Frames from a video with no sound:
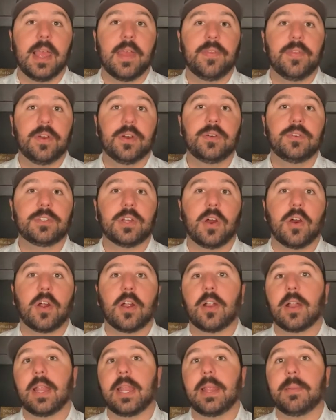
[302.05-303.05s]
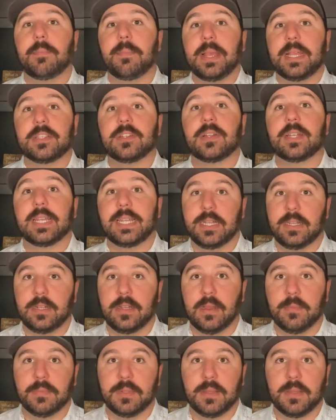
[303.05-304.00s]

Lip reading: And those are based on income